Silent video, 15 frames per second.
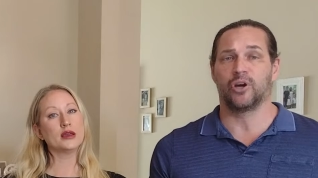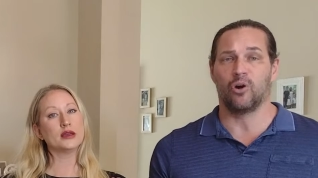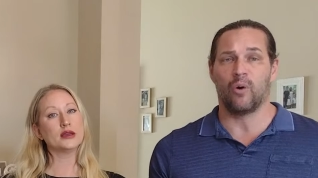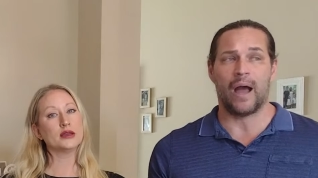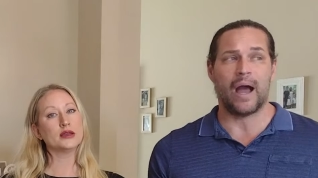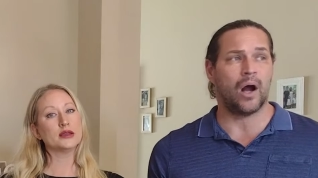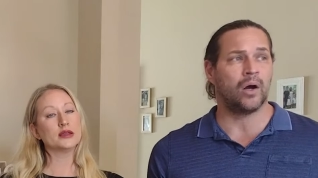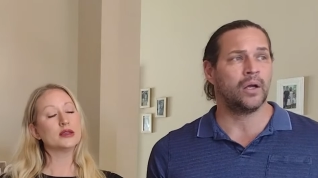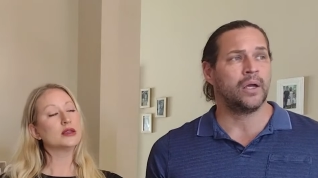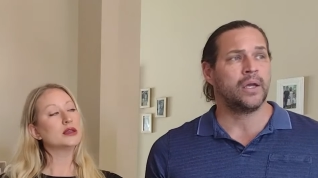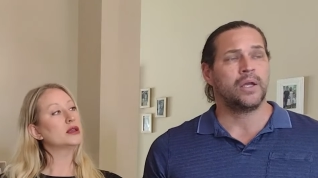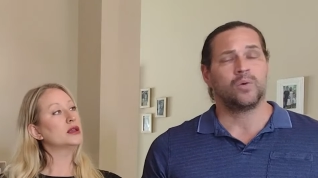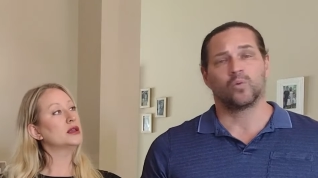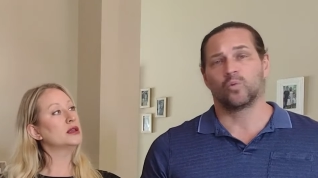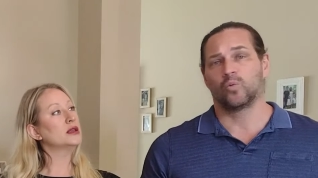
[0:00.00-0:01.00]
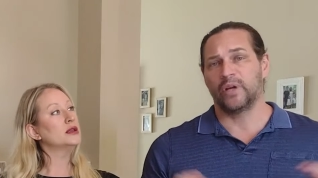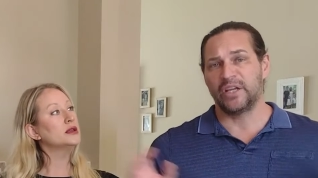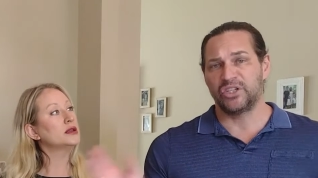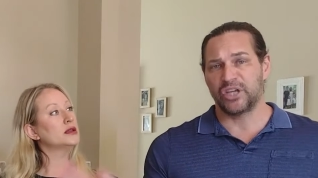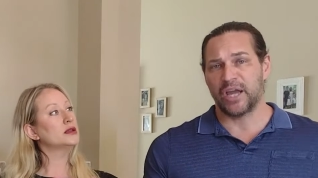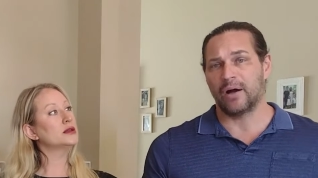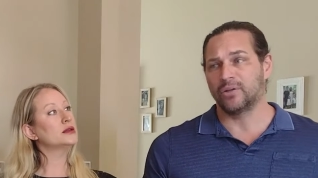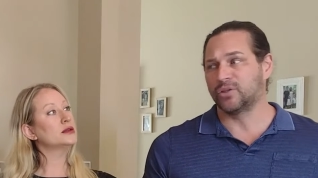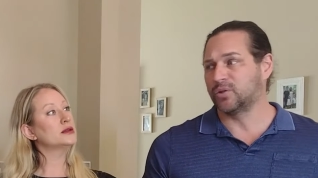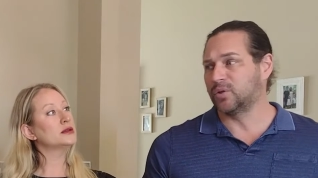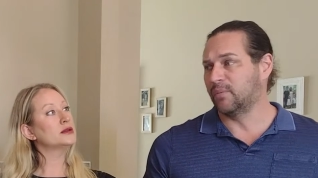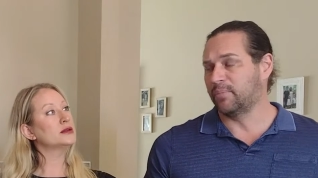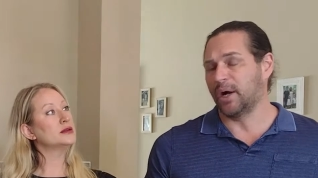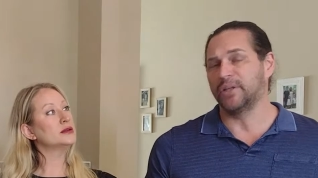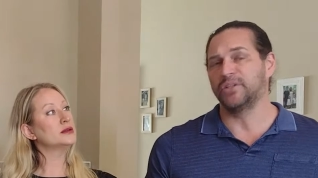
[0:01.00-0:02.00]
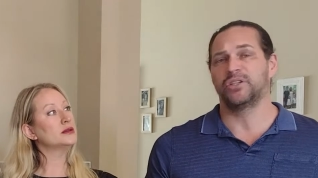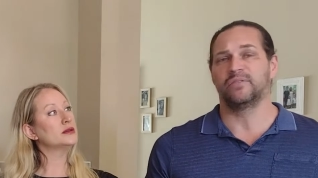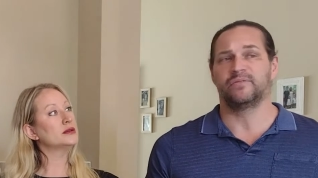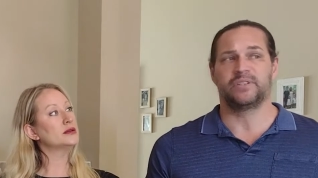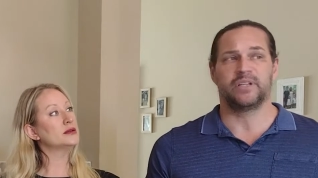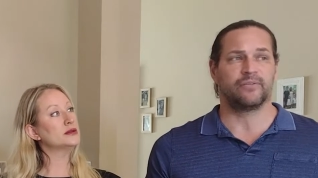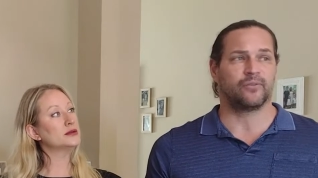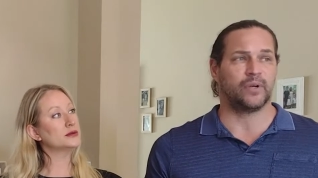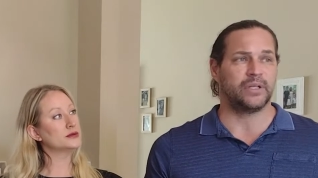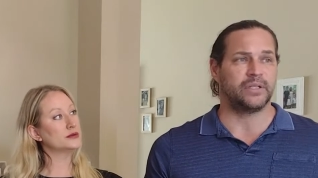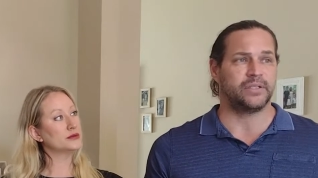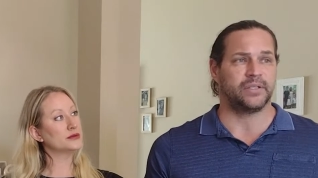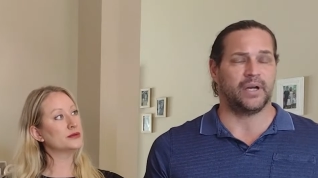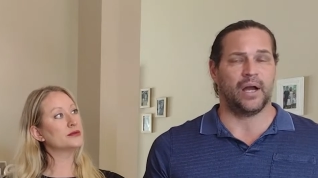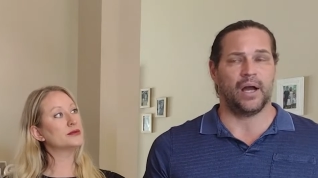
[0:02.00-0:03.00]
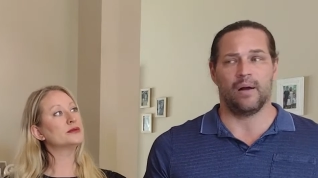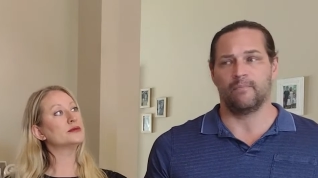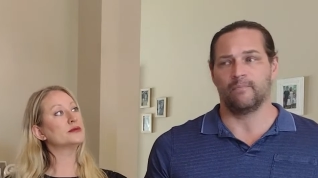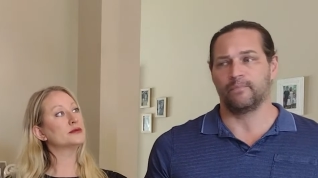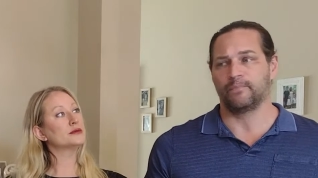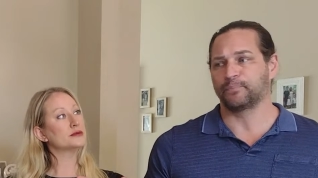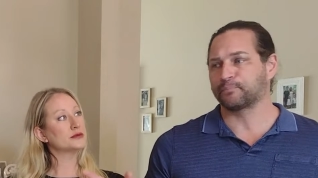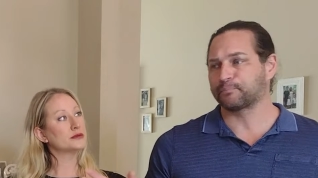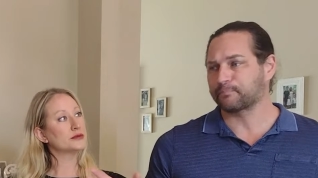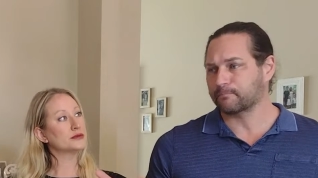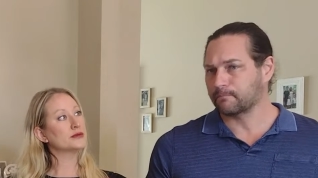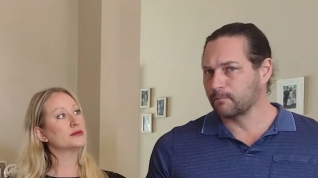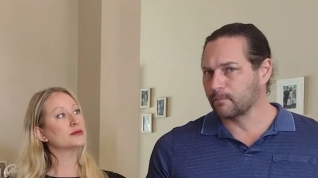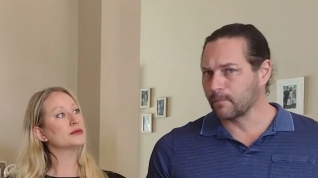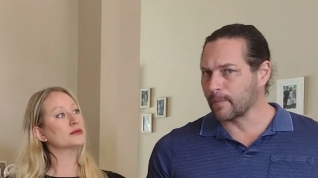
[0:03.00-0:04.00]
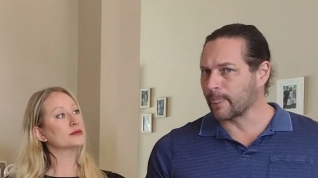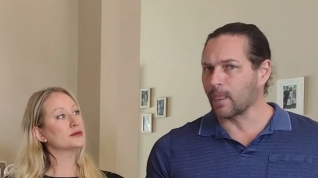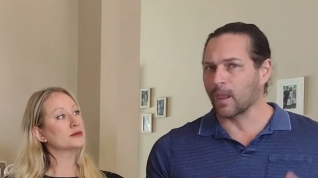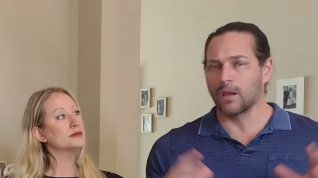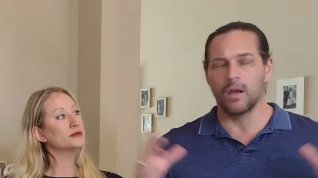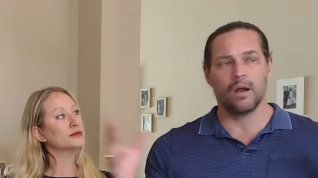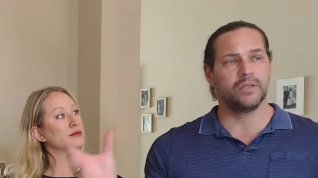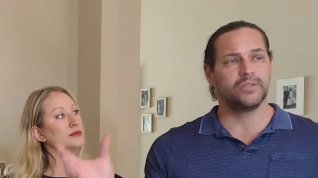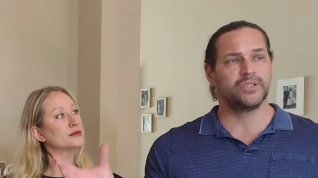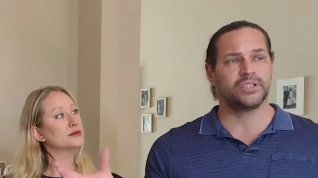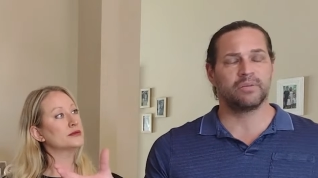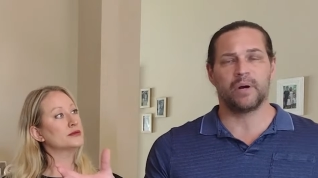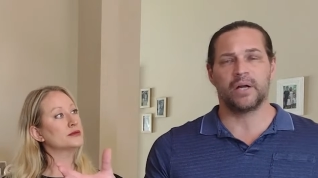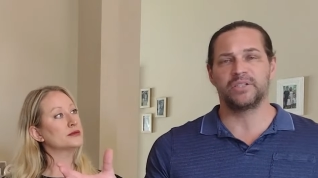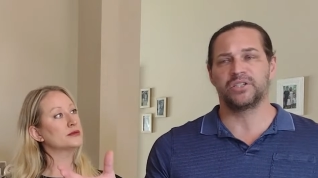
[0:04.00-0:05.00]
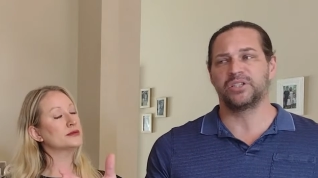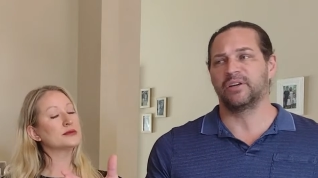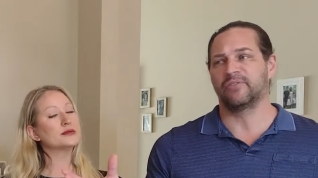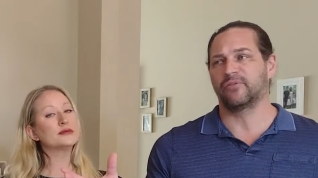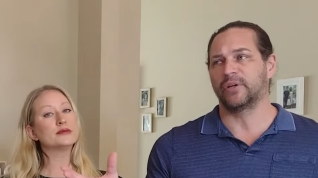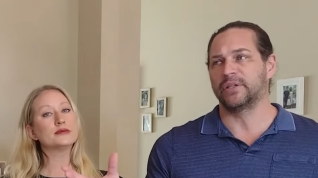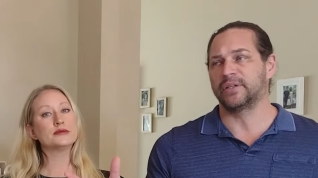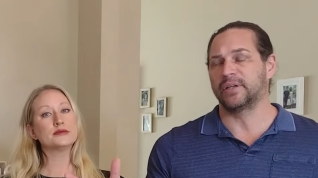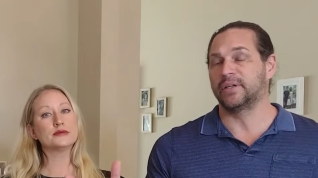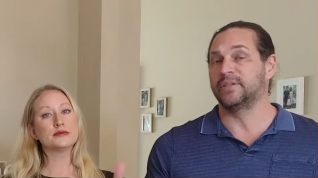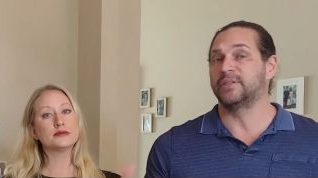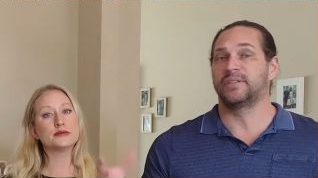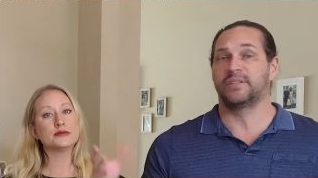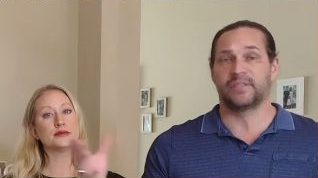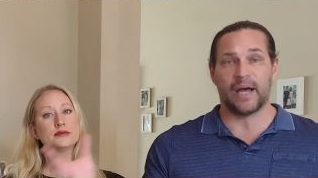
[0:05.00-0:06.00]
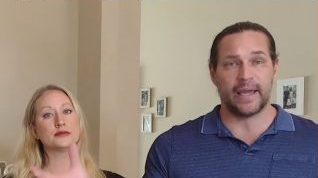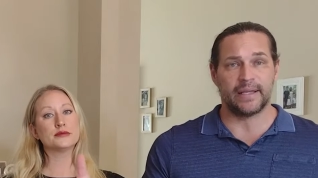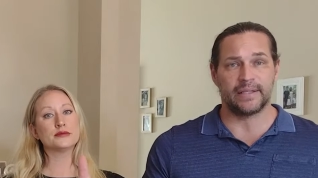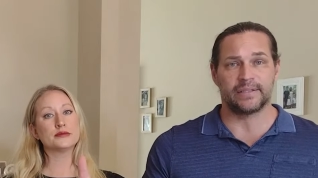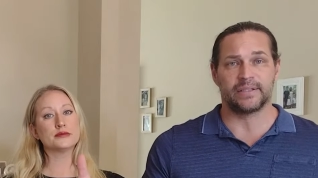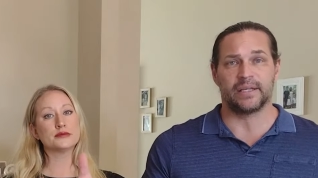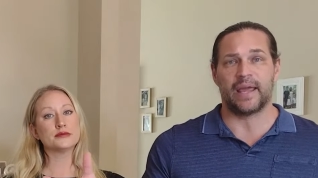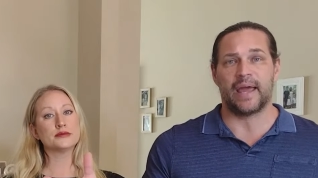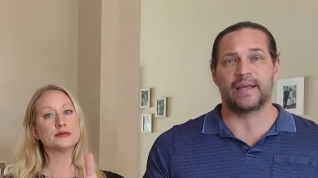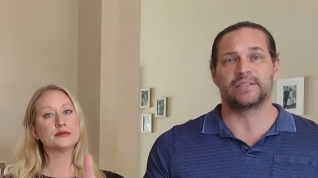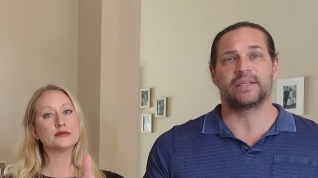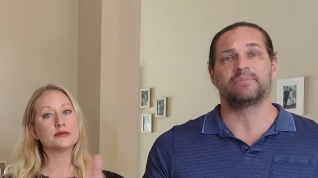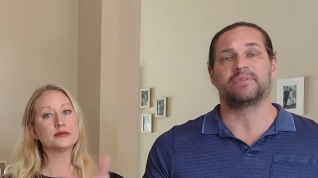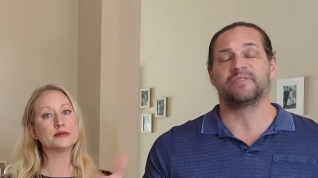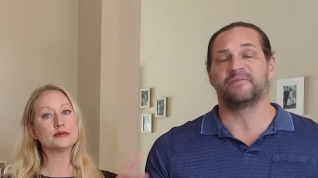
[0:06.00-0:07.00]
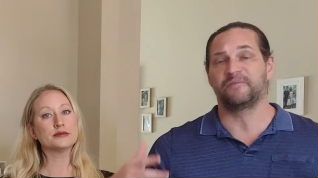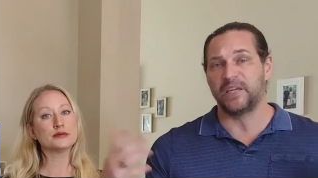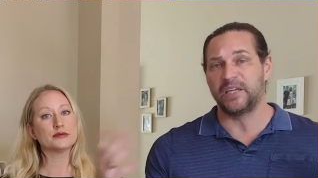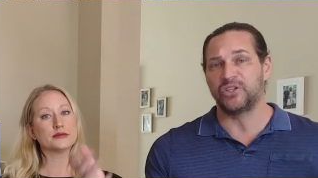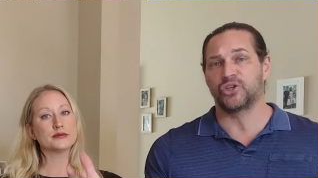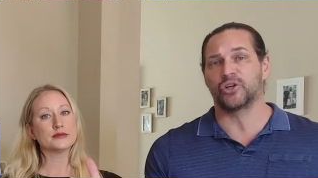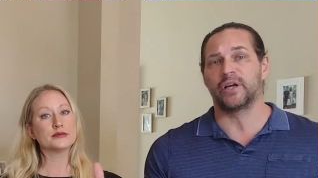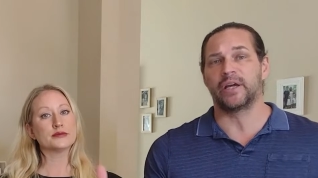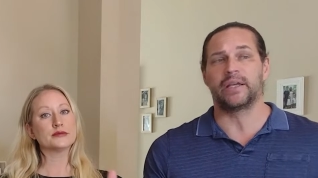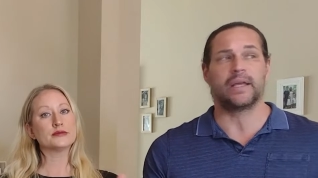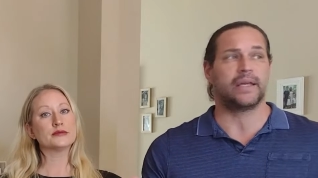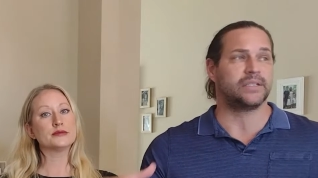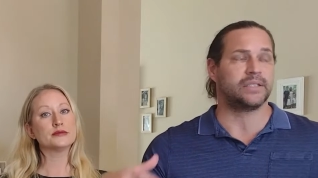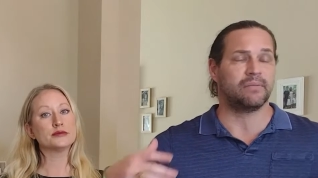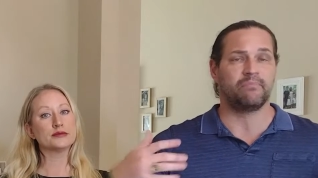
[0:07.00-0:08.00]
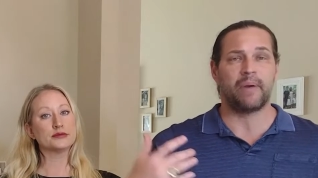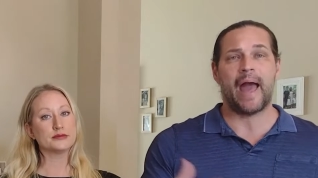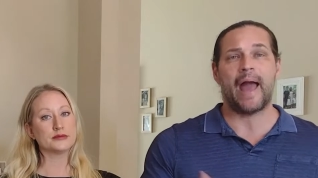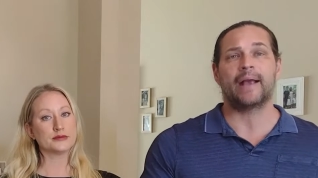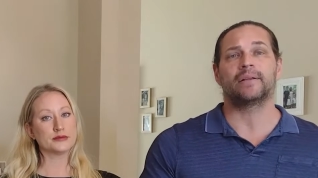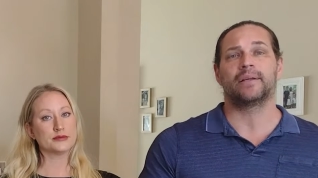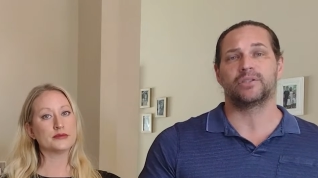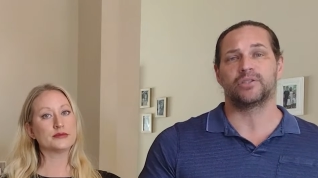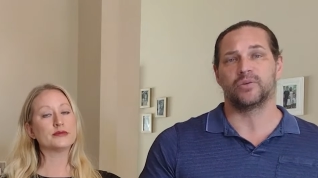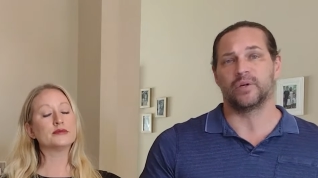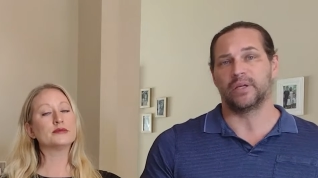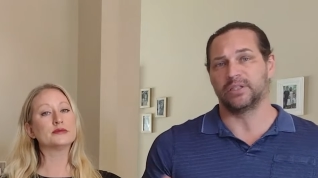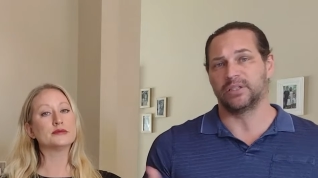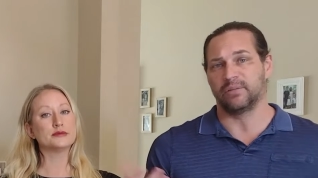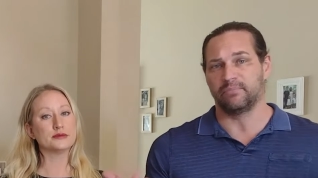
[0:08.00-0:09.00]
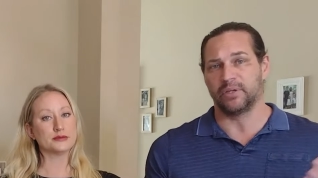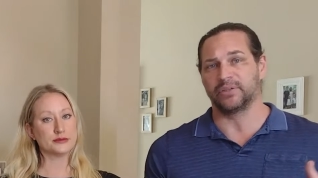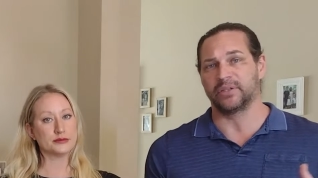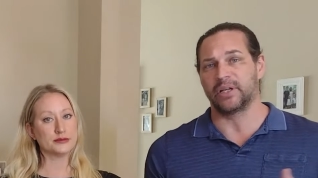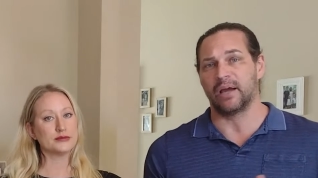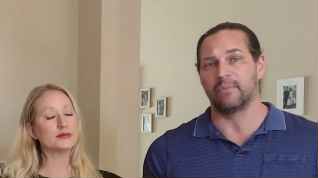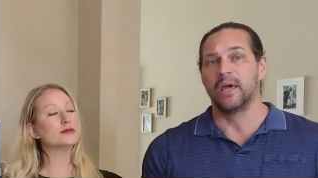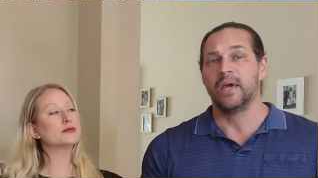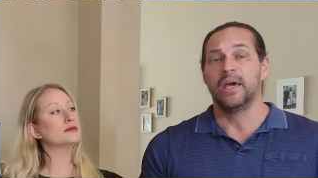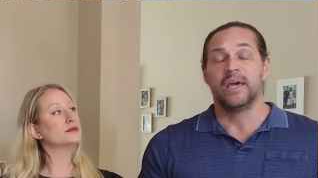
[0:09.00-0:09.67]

Speaker 1: go out, reach out to a bunch of different, um, just a bunch of different sites and ask them to feature it and to backlink to it and to build it up.